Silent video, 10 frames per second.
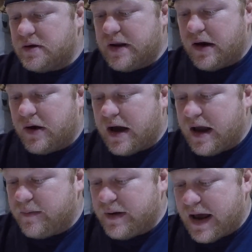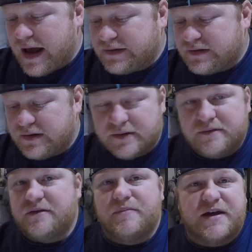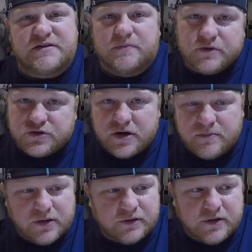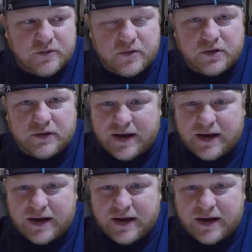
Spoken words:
Now, I am not the best bowstring builder in the world.